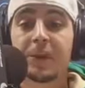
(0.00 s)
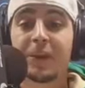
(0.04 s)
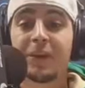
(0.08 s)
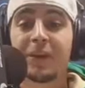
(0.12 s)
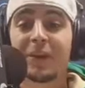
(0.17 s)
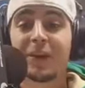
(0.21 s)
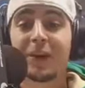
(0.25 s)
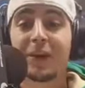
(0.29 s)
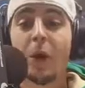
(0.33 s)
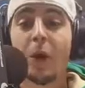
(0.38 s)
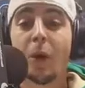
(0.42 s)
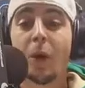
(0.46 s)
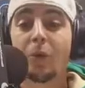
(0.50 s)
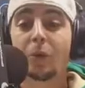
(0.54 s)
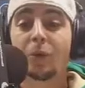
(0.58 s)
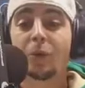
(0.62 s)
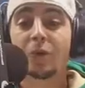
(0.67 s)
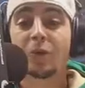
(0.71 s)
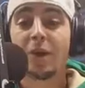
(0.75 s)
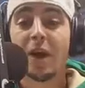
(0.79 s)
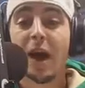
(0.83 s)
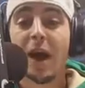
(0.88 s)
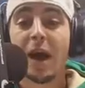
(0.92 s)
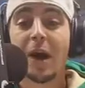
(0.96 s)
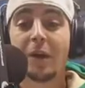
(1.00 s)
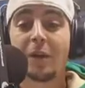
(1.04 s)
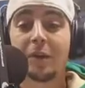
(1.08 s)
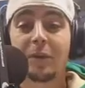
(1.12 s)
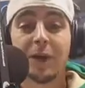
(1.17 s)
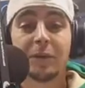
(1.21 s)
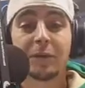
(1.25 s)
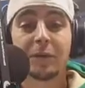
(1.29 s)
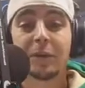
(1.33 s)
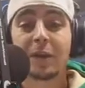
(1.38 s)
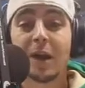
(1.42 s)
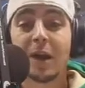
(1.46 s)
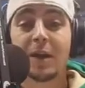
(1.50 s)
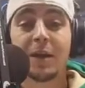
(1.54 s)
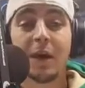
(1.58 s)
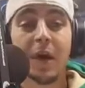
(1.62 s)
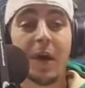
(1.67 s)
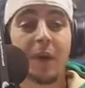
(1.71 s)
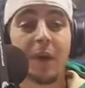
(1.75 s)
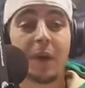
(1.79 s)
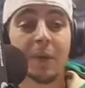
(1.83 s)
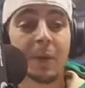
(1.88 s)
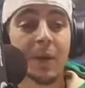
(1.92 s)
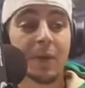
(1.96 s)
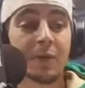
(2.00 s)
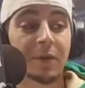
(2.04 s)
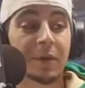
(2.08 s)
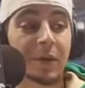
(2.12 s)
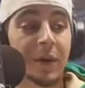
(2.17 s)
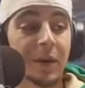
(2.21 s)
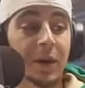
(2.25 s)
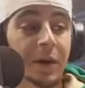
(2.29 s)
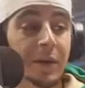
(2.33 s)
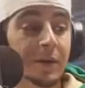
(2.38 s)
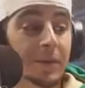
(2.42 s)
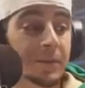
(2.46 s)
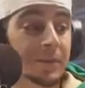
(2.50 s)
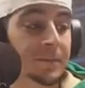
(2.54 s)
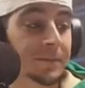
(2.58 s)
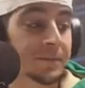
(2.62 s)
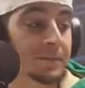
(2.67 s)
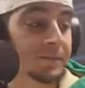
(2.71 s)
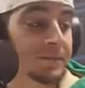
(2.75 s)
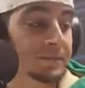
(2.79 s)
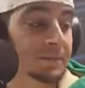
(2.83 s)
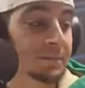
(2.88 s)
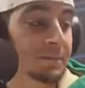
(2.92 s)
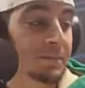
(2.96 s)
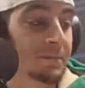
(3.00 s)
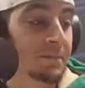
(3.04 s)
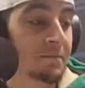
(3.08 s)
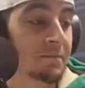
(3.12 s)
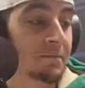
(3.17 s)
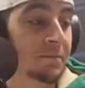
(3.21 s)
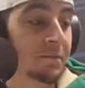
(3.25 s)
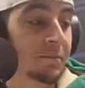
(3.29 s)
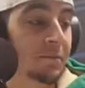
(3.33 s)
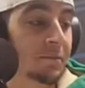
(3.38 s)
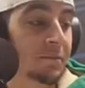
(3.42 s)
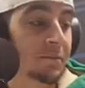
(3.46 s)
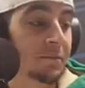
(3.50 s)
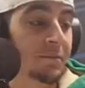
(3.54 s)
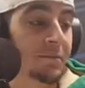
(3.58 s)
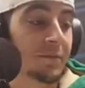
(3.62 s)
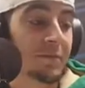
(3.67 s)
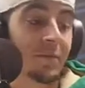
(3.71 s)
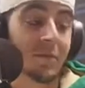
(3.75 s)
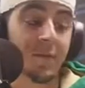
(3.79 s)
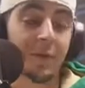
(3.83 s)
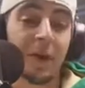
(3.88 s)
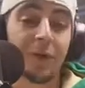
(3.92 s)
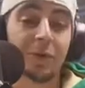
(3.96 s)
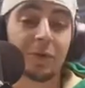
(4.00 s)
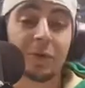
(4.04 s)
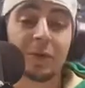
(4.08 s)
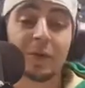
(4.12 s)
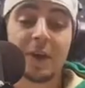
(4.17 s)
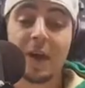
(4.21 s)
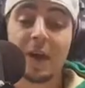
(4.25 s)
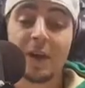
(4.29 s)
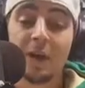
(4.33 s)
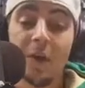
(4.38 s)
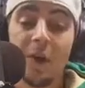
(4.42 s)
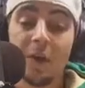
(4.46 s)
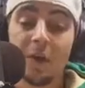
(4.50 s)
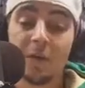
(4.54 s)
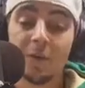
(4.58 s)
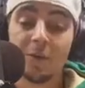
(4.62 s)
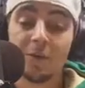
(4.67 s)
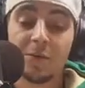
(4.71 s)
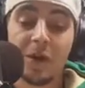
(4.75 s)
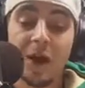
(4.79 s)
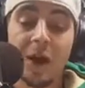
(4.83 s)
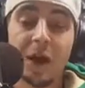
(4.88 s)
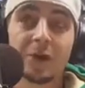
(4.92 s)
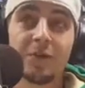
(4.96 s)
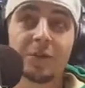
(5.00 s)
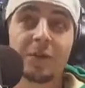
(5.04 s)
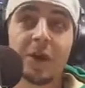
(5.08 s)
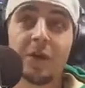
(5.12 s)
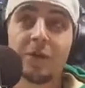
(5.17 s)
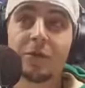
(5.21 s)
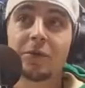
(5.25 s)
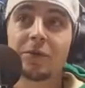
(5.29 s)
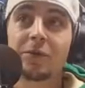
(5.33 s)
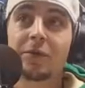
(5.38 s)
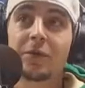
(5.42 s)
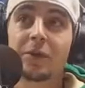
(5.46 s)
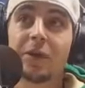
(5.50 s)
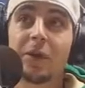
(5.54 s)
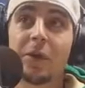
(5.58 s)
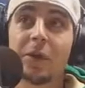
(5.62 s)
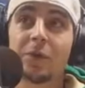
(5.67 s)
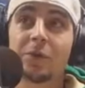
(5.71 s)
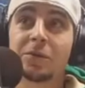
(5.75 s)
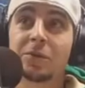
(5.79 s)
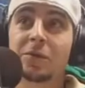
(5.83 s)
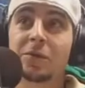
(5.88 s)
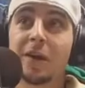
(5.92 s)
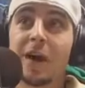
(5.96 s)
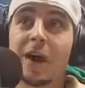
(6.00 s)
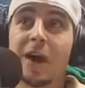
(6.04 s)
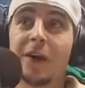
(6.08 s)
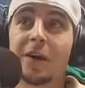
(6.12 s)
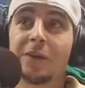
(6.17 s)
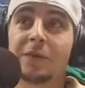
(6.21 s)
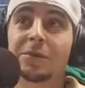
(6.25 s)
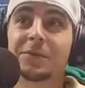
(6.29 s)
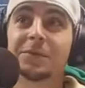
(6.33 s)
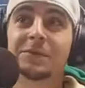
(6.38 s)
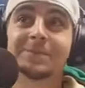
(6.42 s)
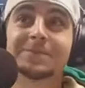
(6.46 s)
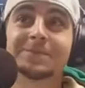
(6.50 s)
The Golden Child, that's what they call him over there. That's what they call him, Josh Rosen, the Golden Child.